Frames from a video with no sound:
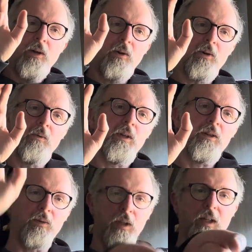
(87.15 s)
or when you
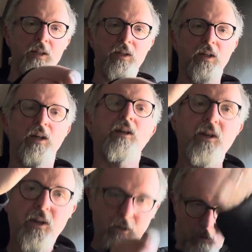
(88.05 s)
do this,
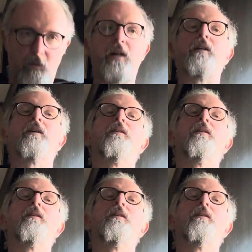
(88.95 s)
you don't rock